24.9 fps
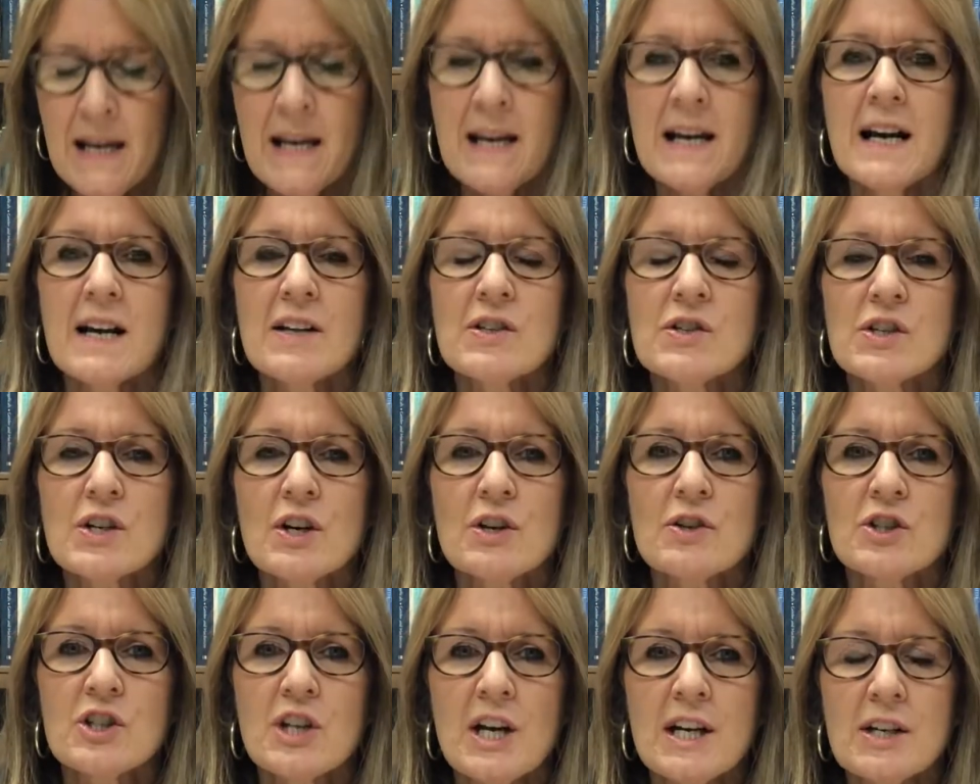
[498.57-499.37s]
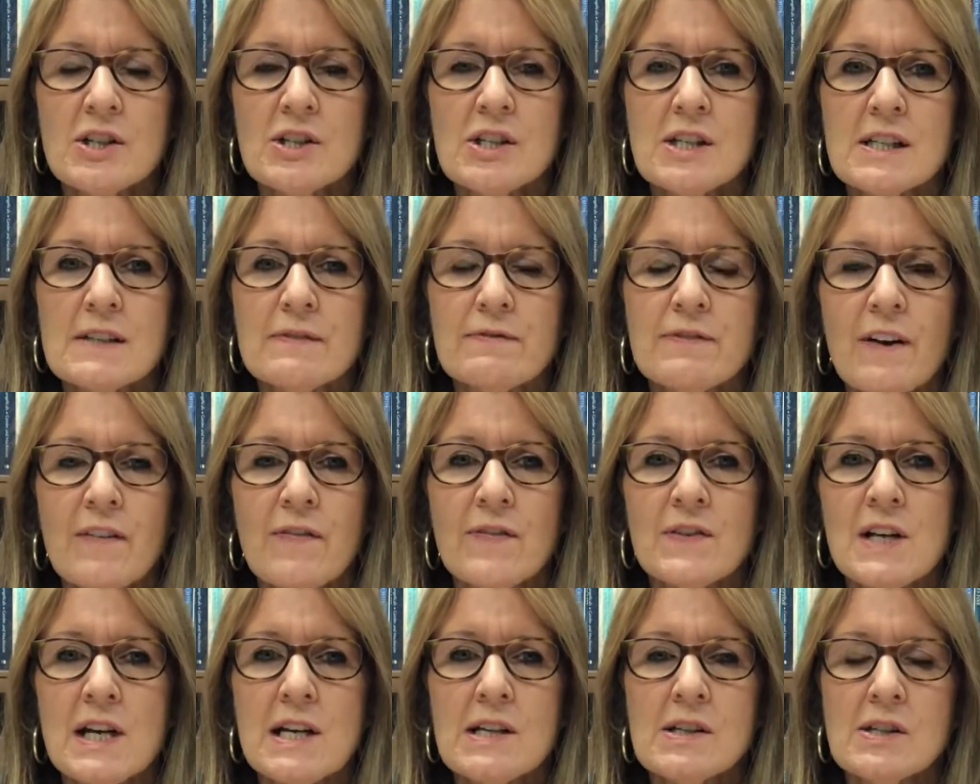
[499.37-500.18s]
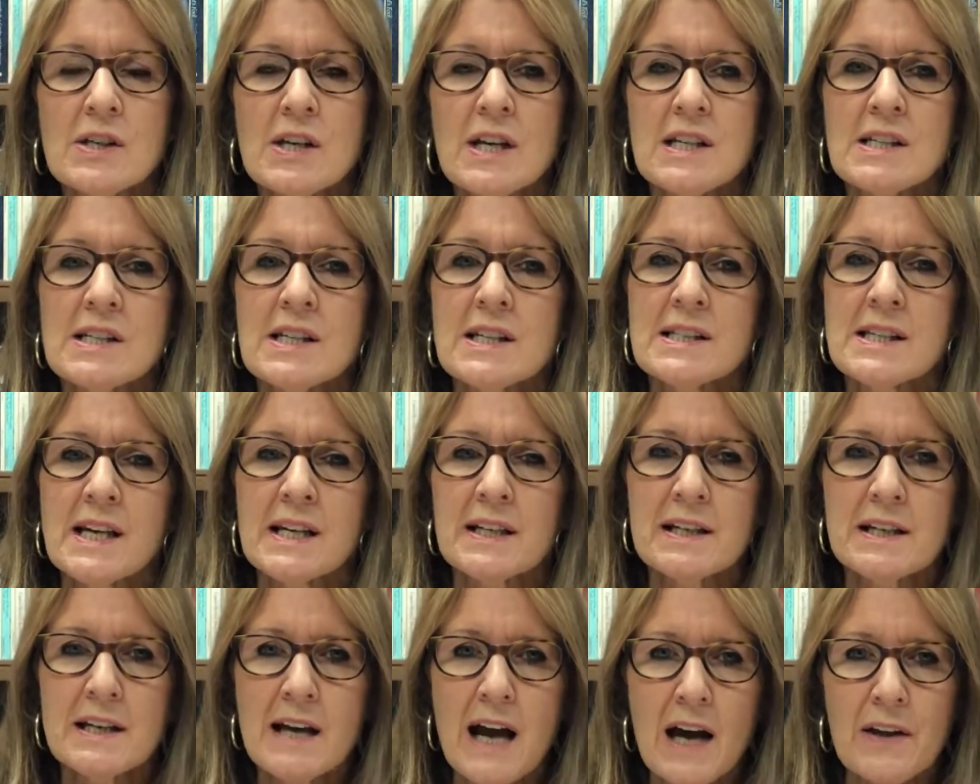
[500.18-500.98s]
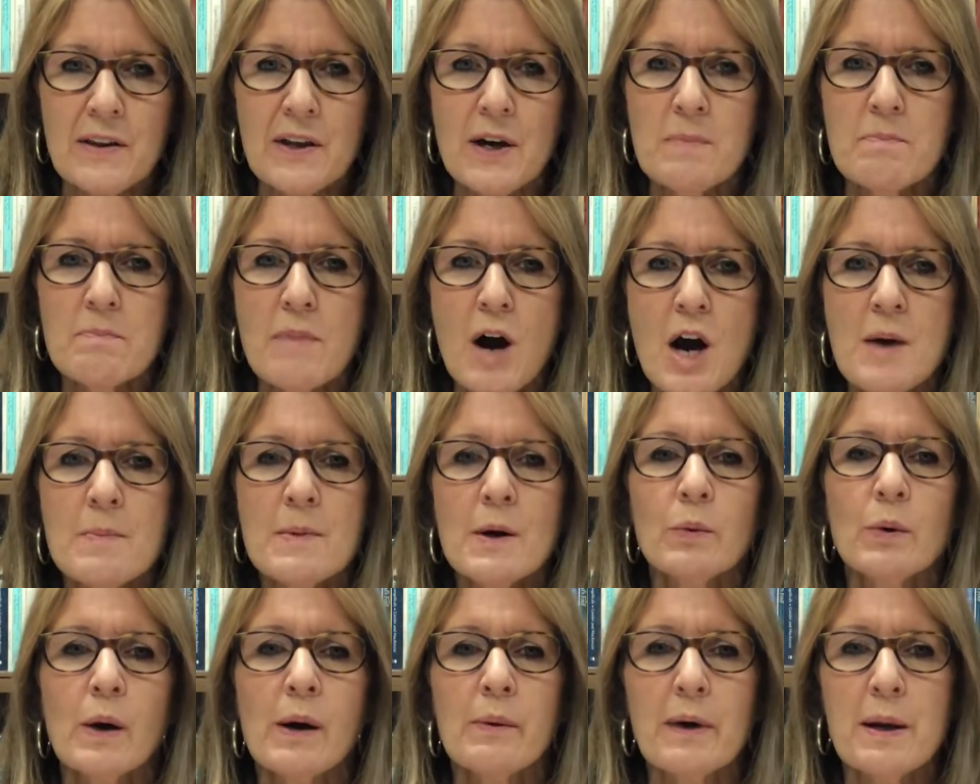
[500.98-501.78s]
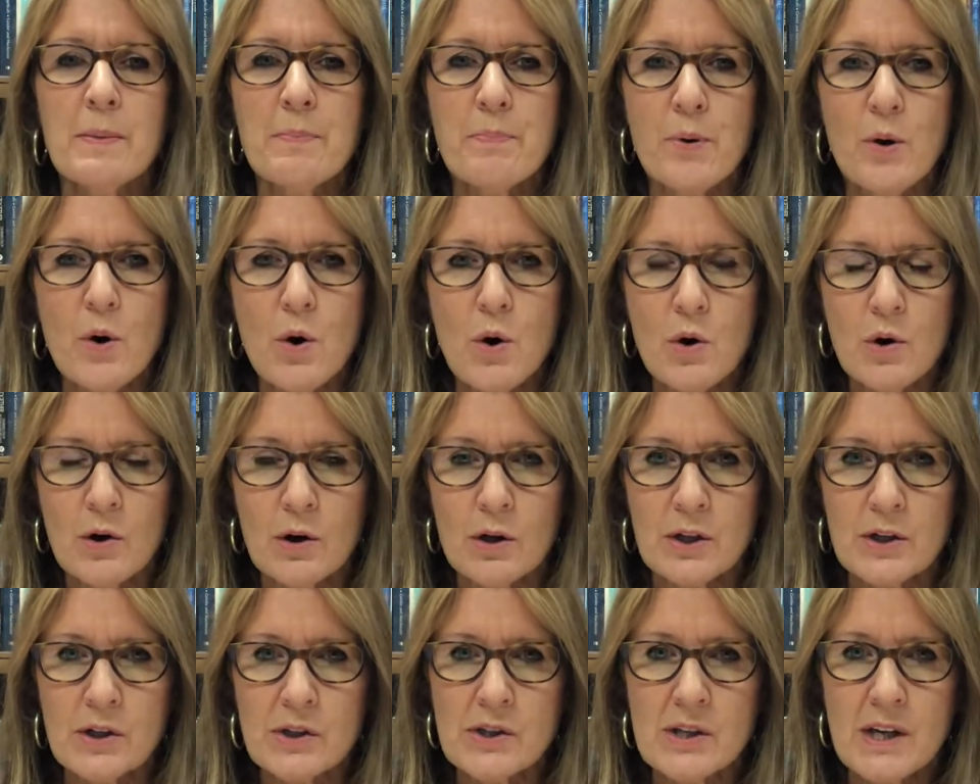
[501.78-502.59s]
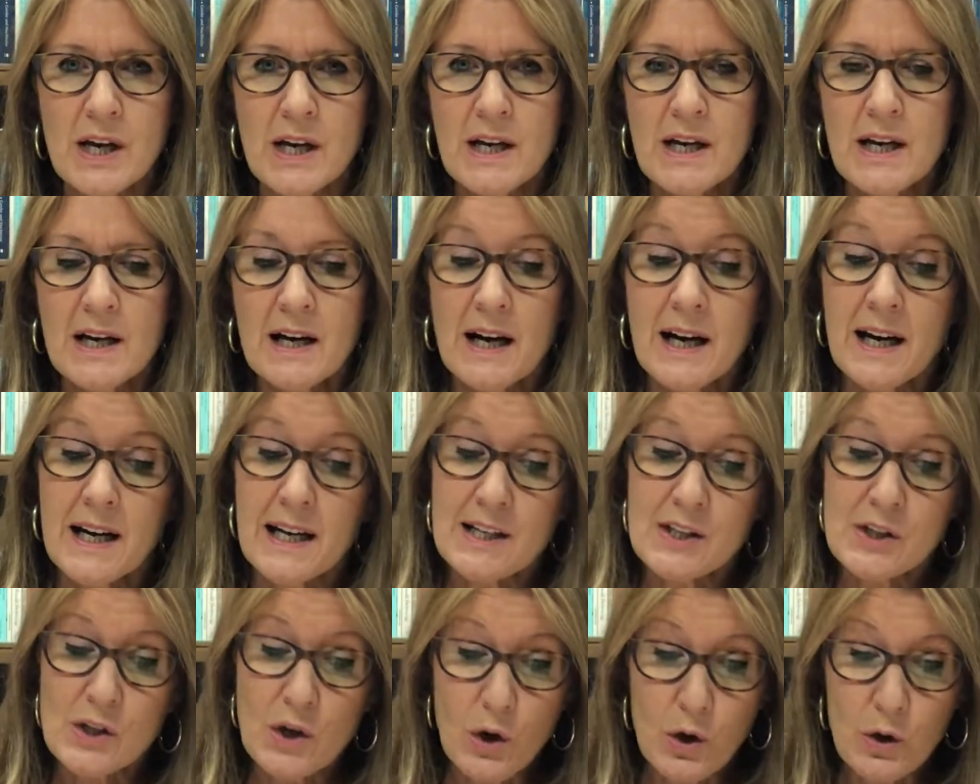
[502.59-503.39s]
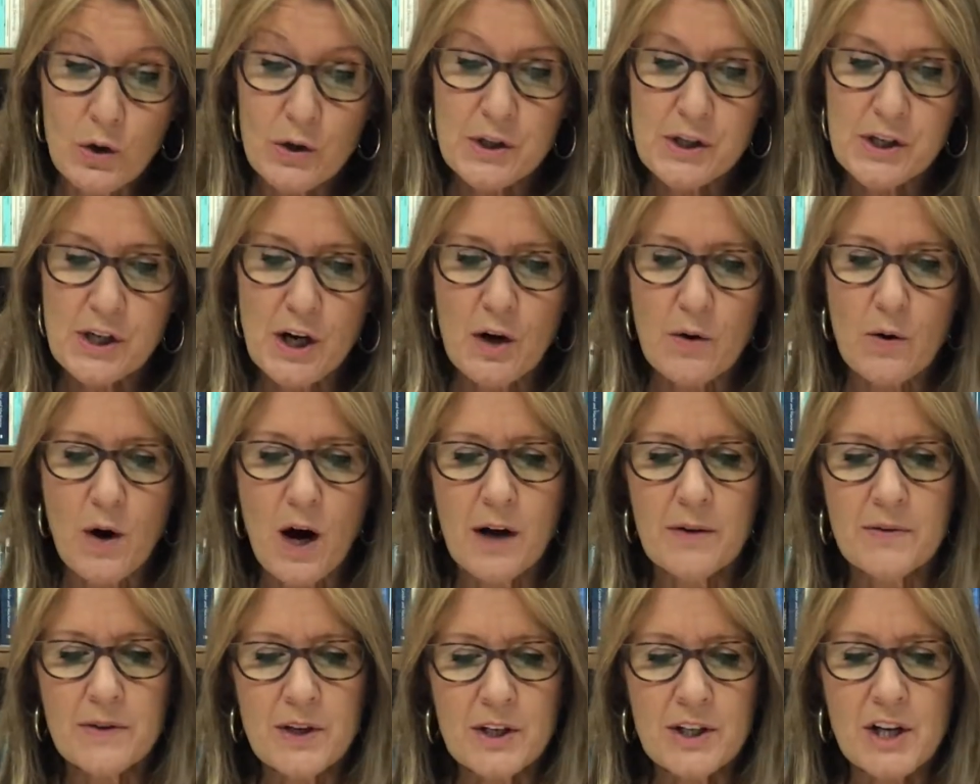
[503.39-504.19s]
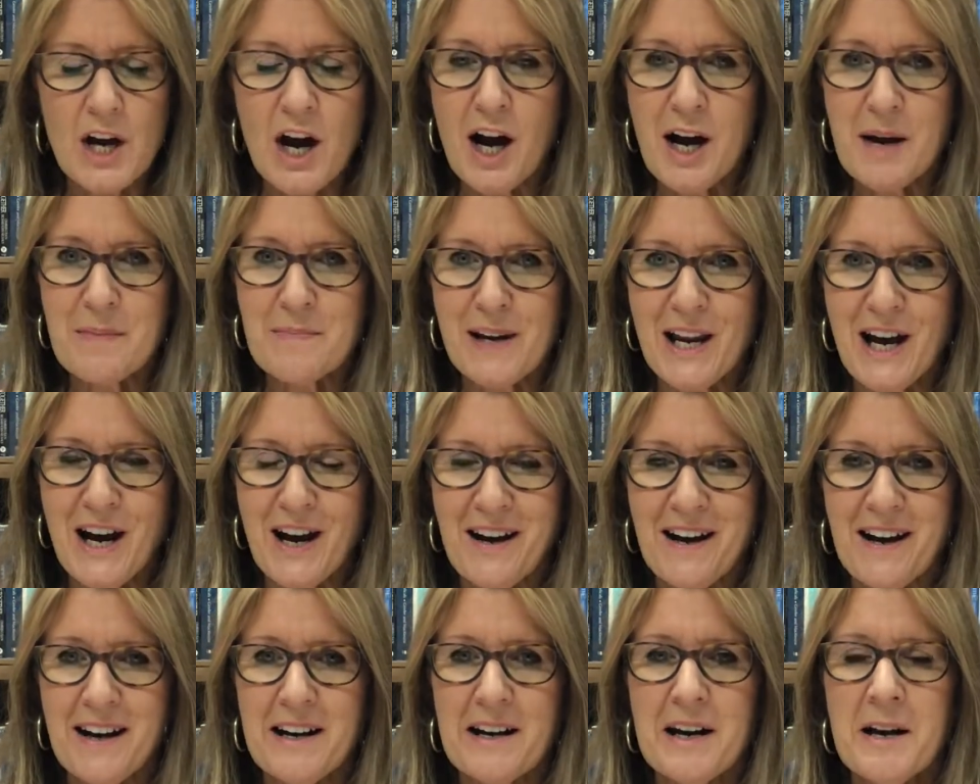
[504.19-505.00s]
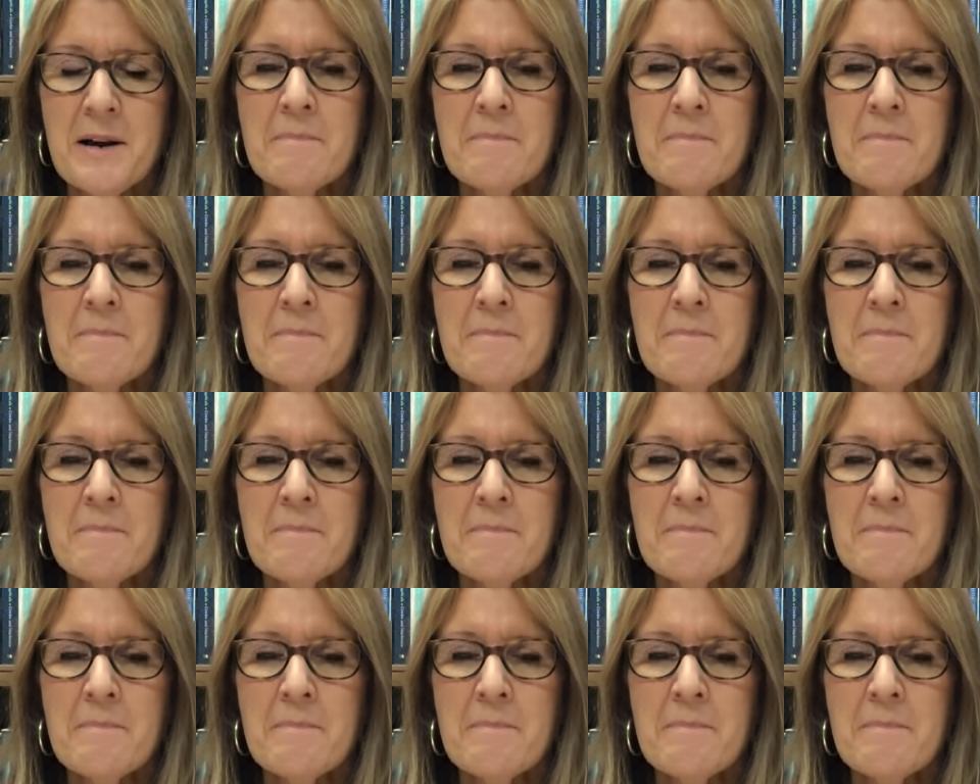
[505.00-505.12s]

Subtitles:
And so Genesis 15:6, it's another moment where we pause. It's also on the timeline.